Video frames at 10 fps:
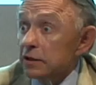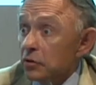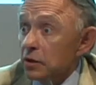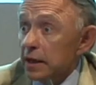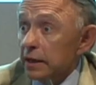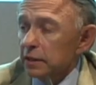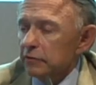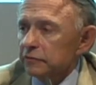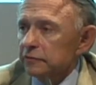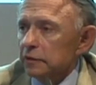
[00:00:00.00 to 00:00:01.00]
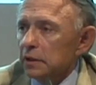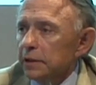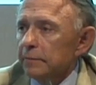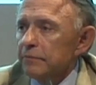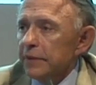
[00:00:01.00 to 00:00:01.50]
creative
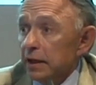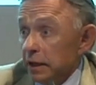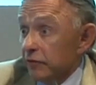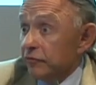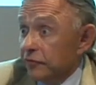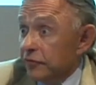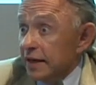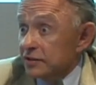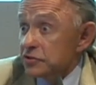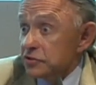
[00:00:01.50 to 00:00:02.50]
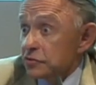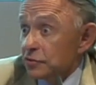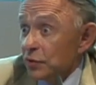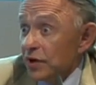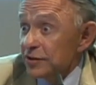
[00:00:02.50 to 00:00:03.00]
um, if that's
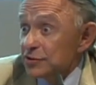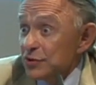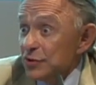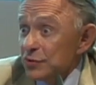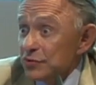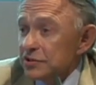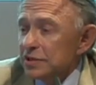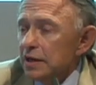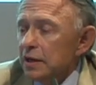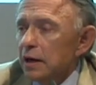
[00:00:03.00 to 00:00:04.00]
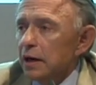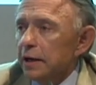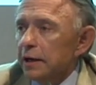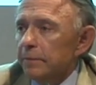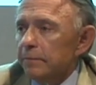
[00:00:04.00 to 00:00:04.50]
the way it's used
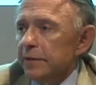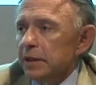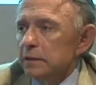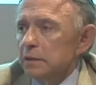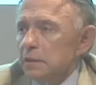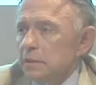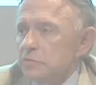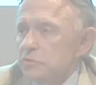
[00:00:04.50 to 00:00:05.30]
um, in, in